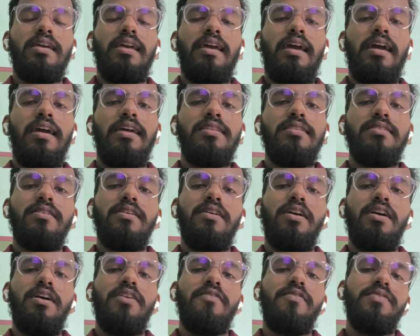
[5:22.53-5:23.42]
And
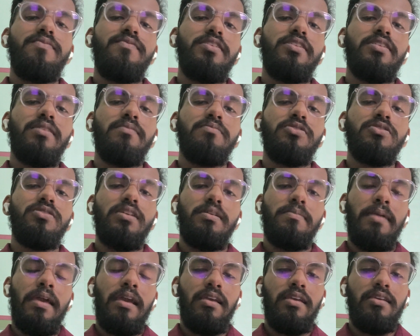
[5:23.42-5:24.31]
when we come to the
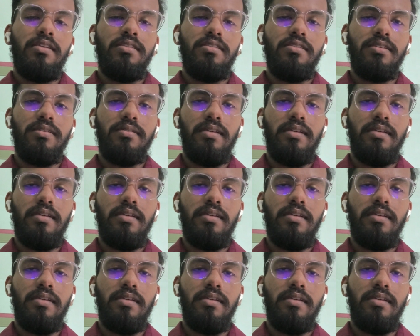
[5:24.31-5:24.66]
backend